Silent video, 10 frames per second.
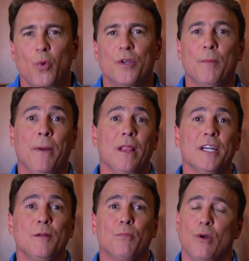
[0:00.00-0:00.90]
With the
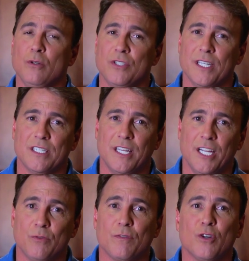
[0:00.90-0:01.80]
Pelican Pro 6
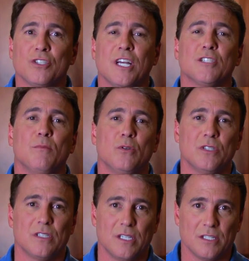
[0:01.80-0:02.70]
Stage Reverse
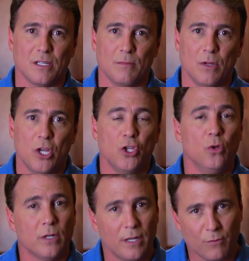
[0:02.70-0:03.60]
Osmosis System,
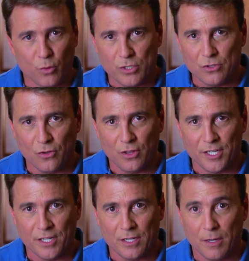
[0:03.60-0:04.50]
you can have crystal
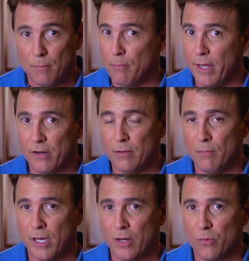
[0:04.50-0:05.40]
clear, better than
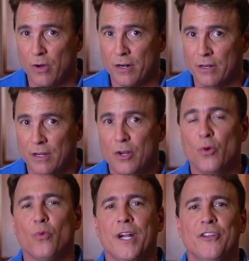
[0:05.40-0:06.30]
bottled water
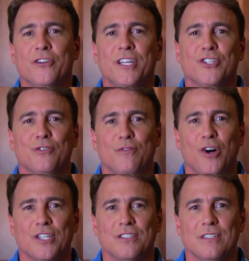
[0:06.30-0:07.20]
right at your kitchen
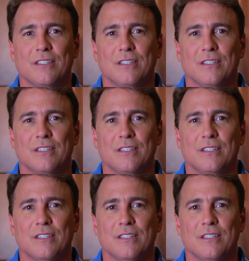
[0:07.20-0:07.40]
faucet.